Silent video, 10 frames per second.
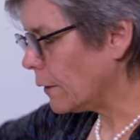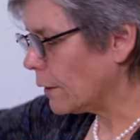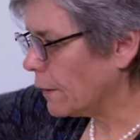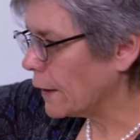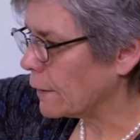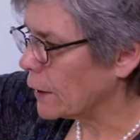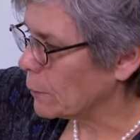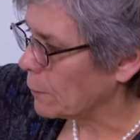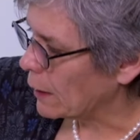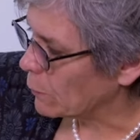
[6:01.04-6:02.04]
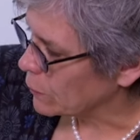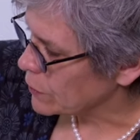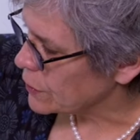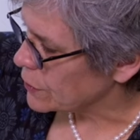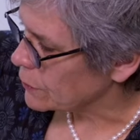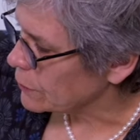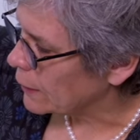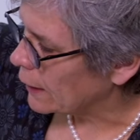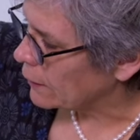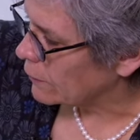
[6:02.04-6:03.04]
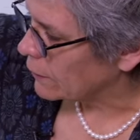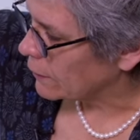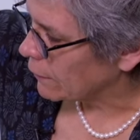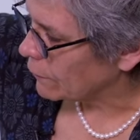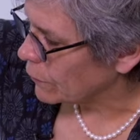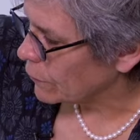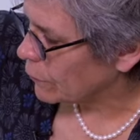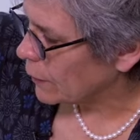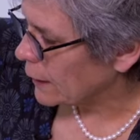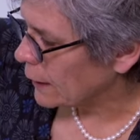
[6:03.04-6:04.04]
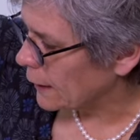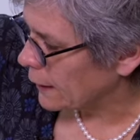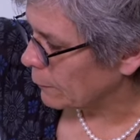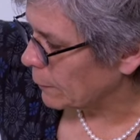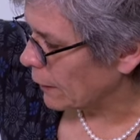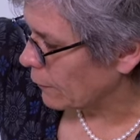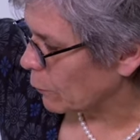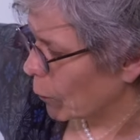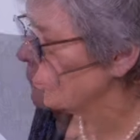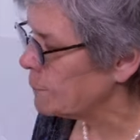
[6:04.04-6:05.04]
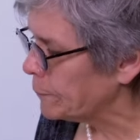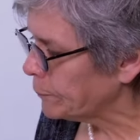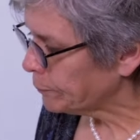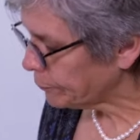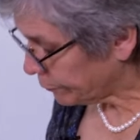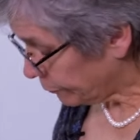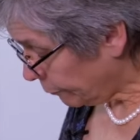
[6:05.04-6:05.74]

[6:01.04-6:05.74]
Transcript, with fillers: other thing that you may want to do is just screen a little bit of a wipe down